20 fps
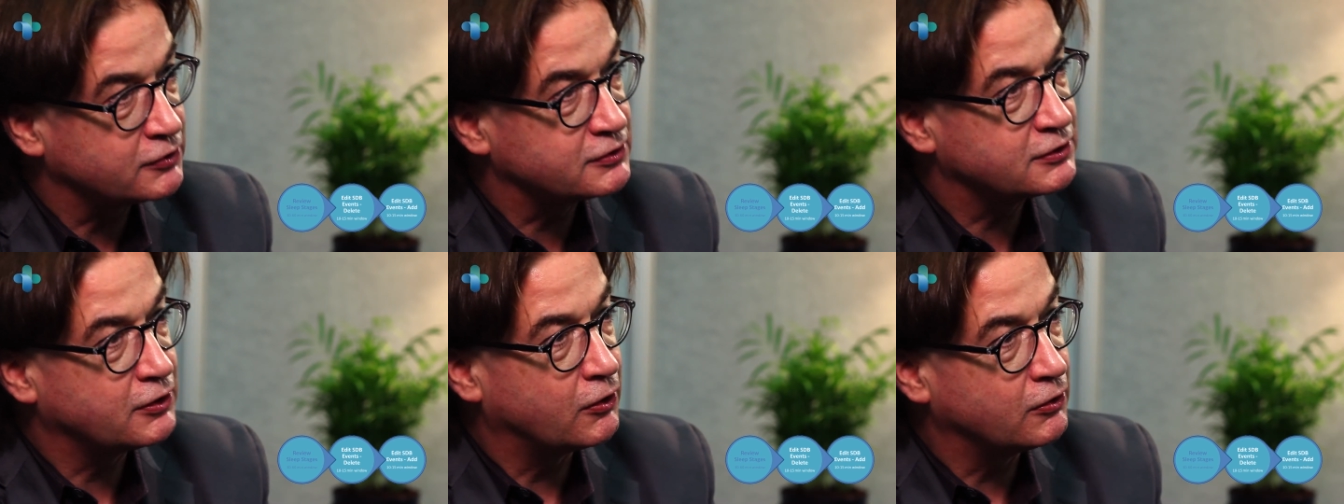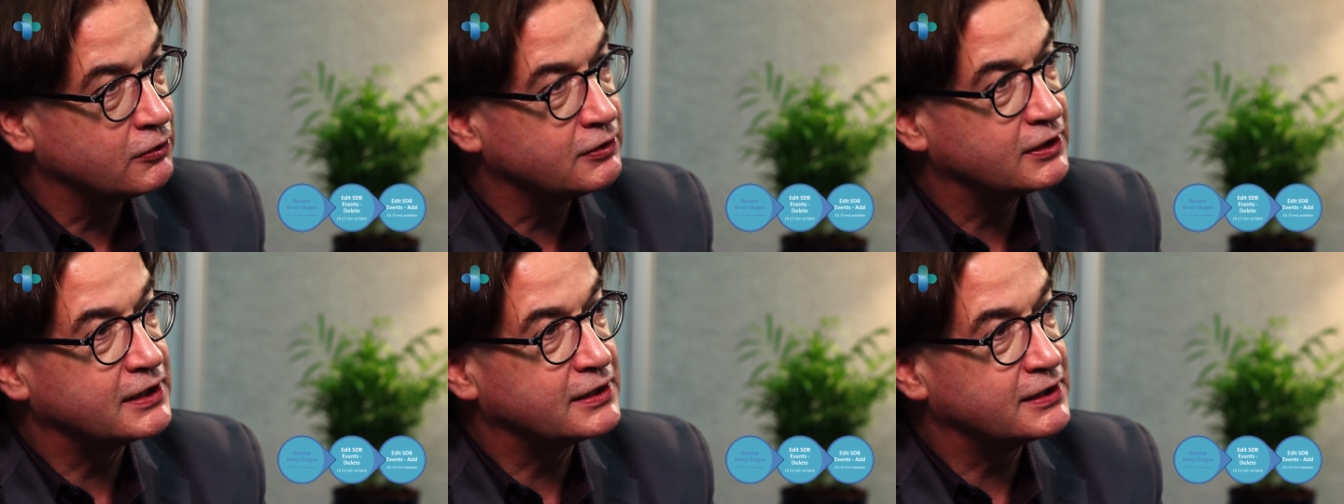
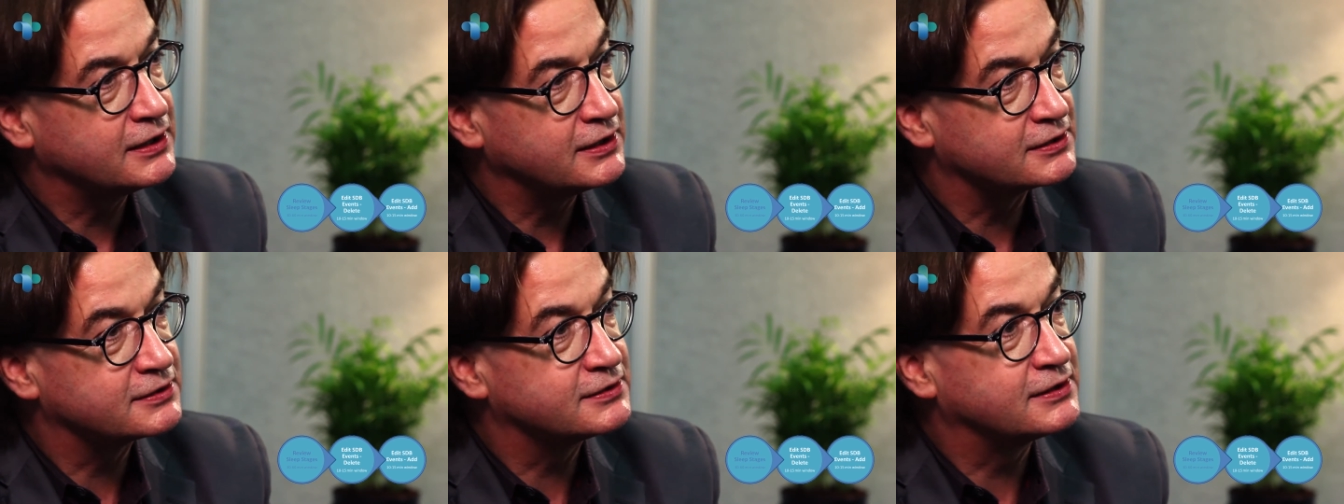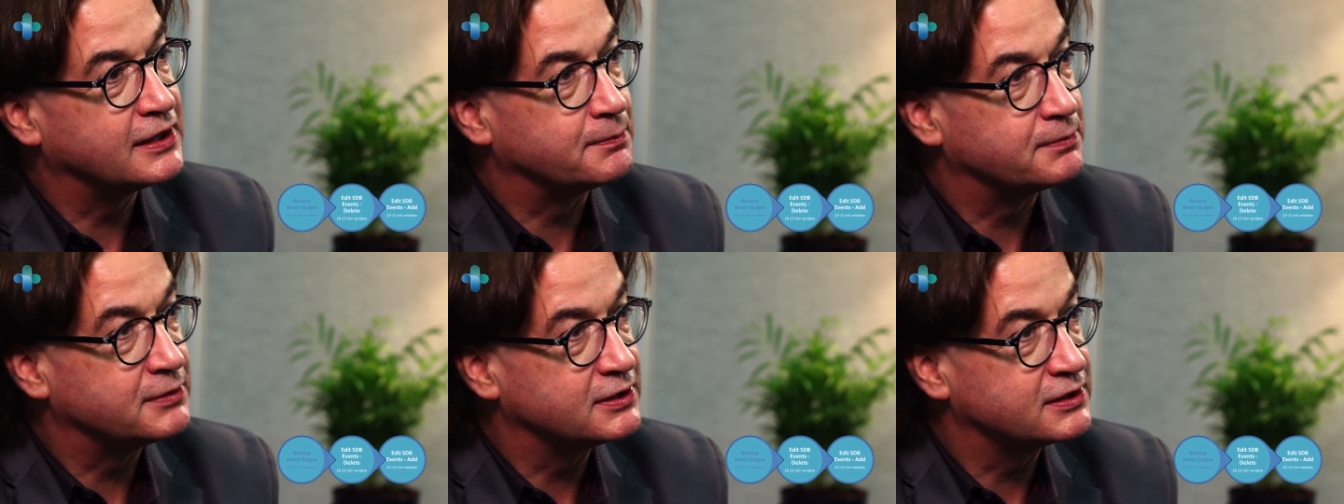already
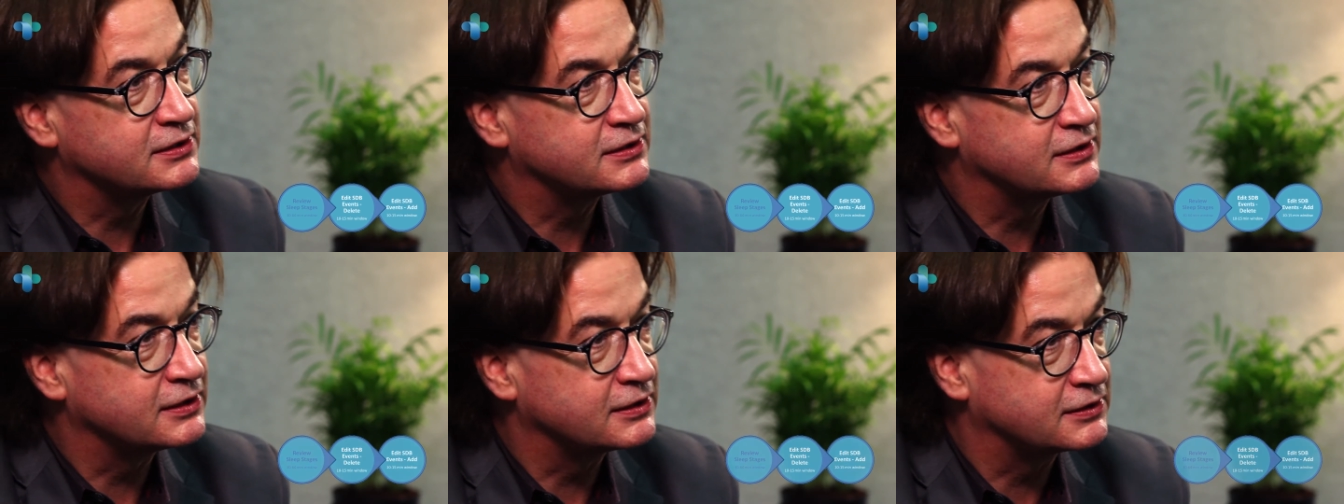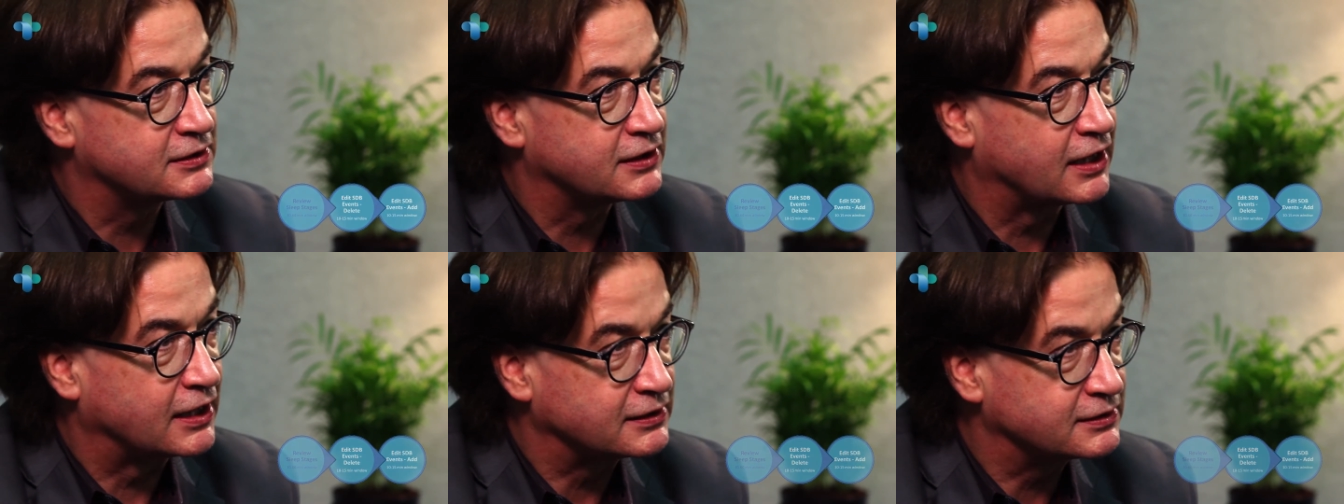established the
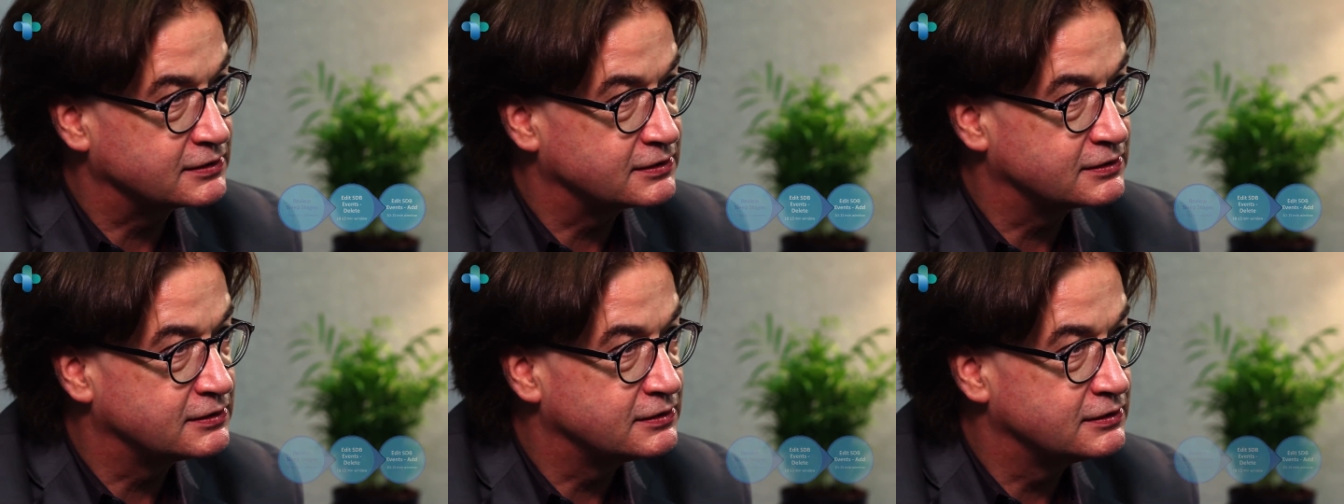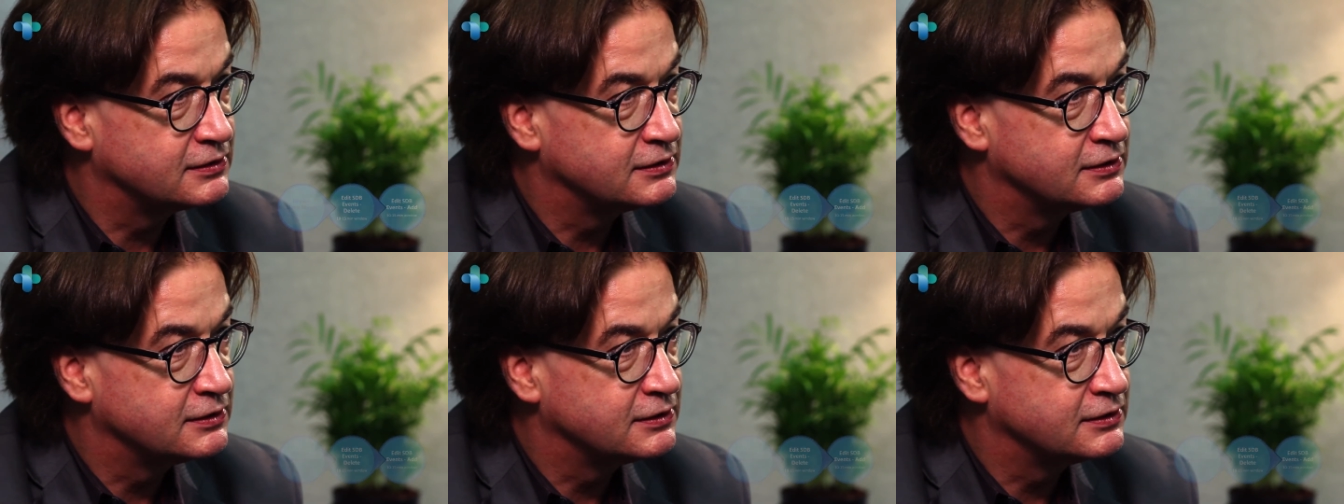trust.